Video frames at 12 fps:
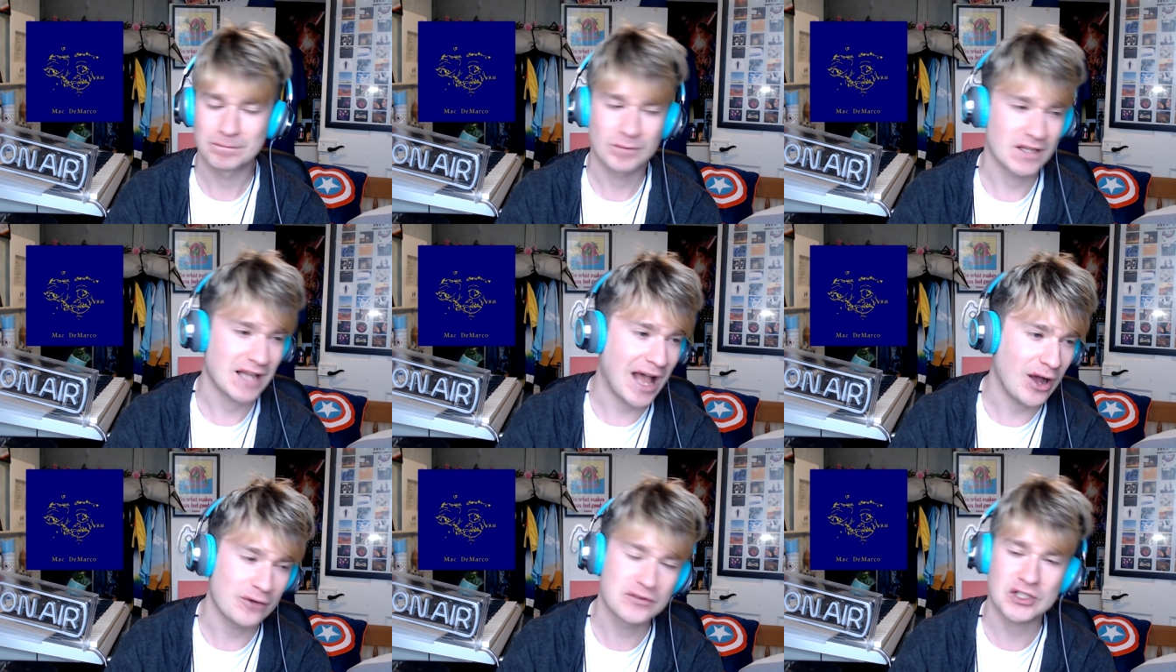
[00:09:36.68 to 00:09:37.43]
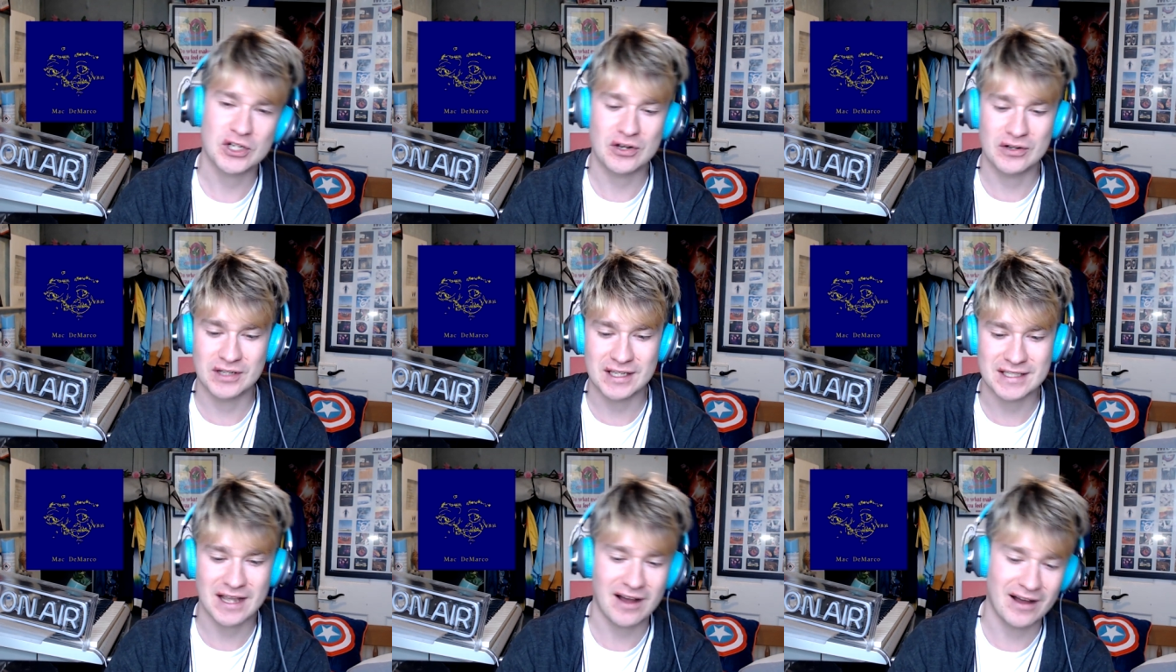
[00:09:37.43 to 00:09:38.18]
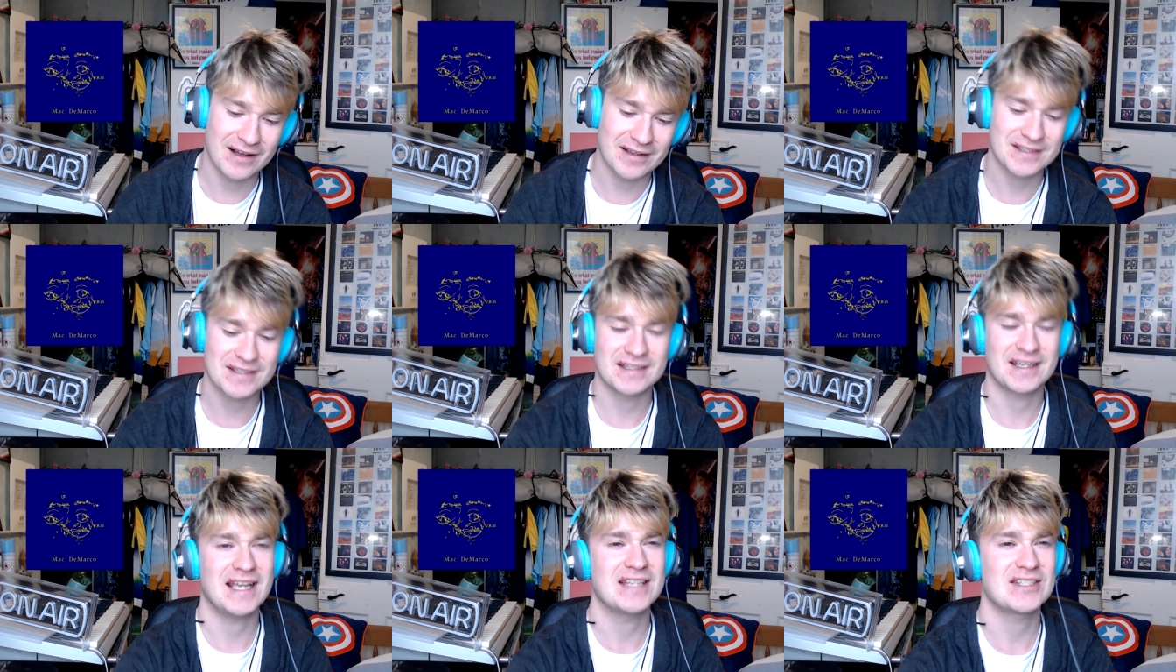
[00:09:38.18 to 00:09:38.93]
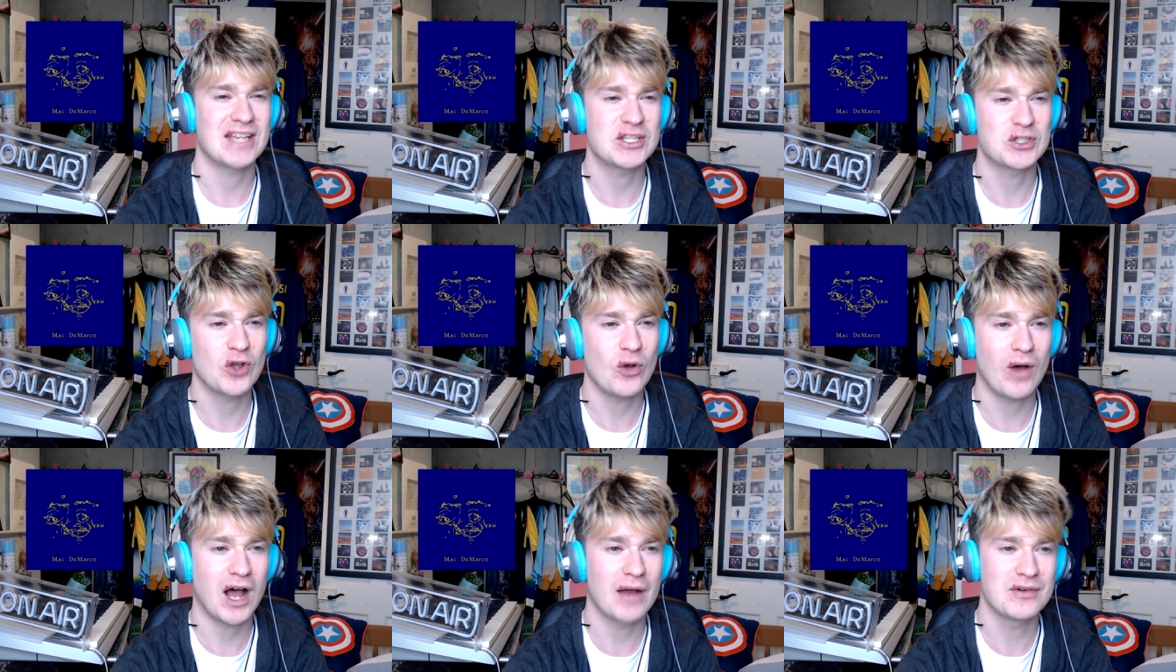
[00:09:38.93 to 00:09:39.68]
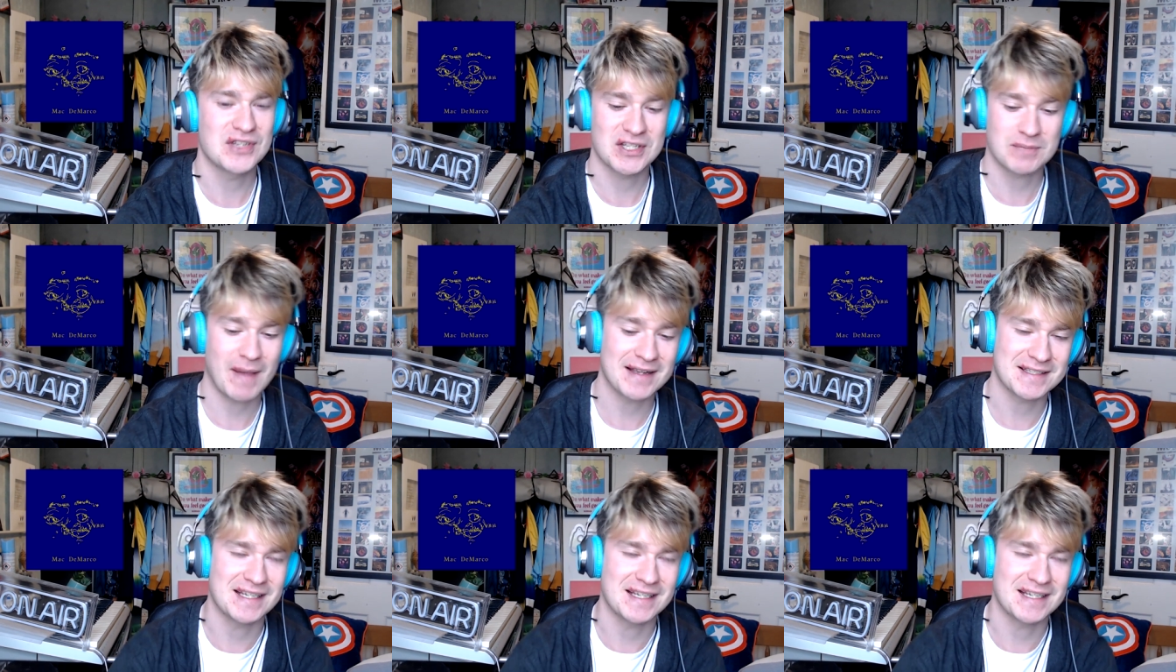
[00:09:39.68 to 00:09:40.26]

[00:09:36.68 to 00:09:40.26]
out of tune guitars. It's not what I was expecting,